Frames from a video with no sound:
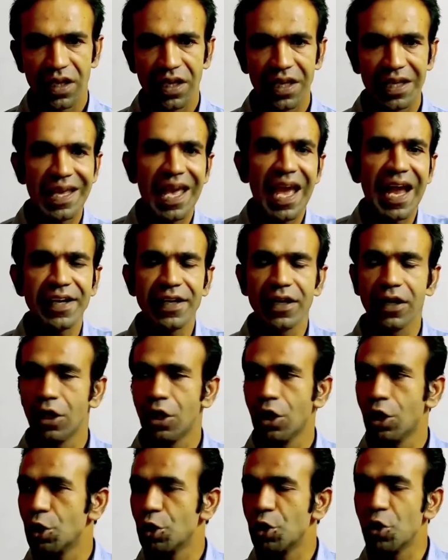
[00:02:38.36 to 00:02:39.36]
He
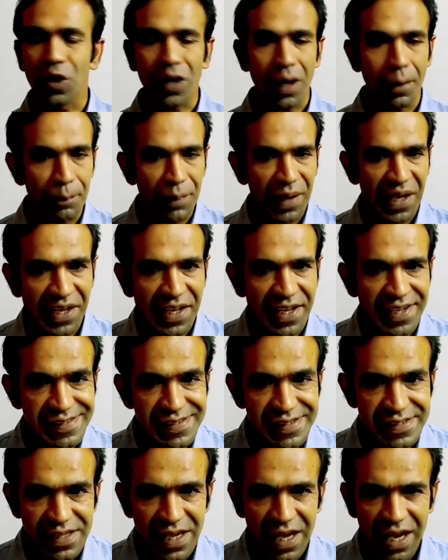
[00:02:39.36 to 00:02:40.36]
had no
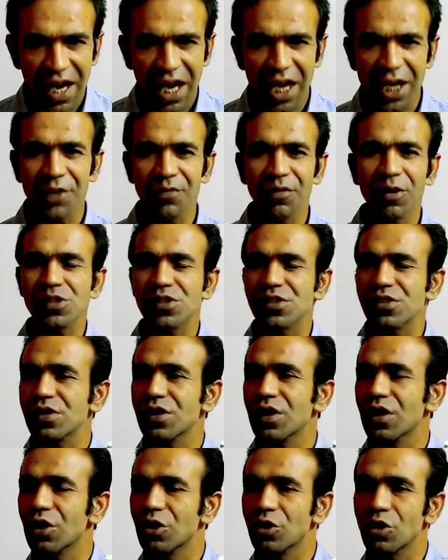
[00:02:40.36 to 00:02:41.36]
companions and he
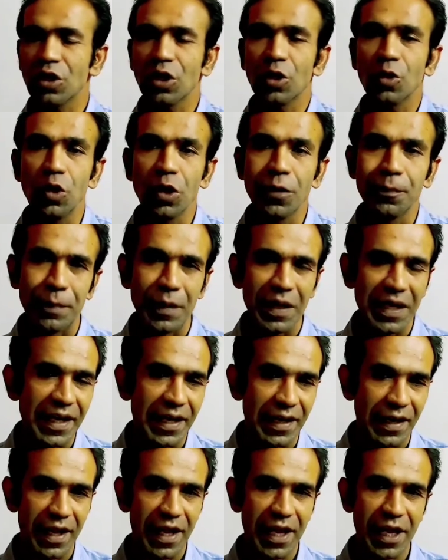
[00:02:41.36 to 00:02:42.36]
was not a good
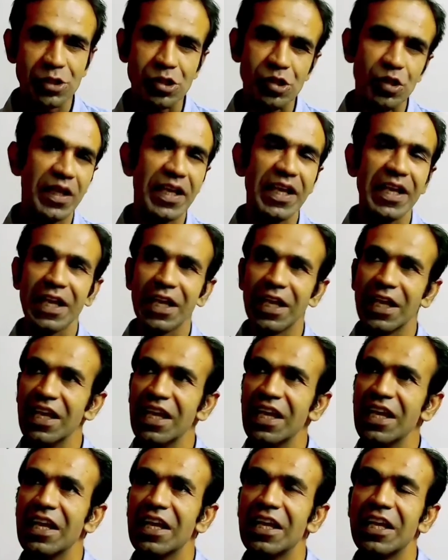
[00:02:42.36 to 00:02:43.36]
player. Actually,
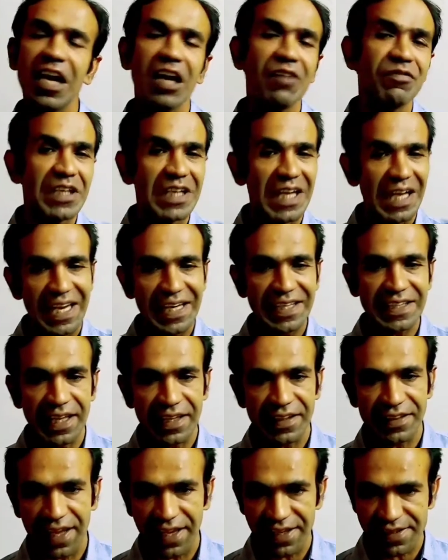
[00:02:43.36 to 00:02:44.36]
he loved
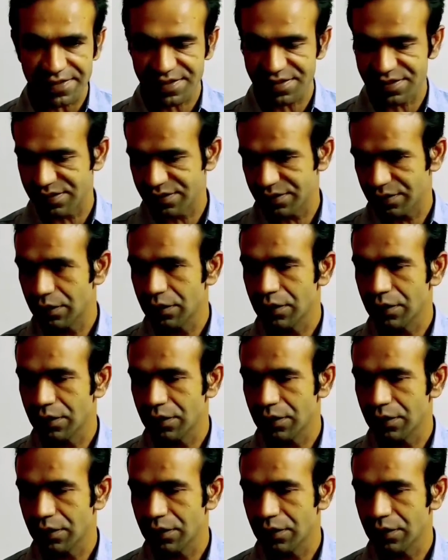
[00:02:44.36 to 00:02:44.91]
collecting things.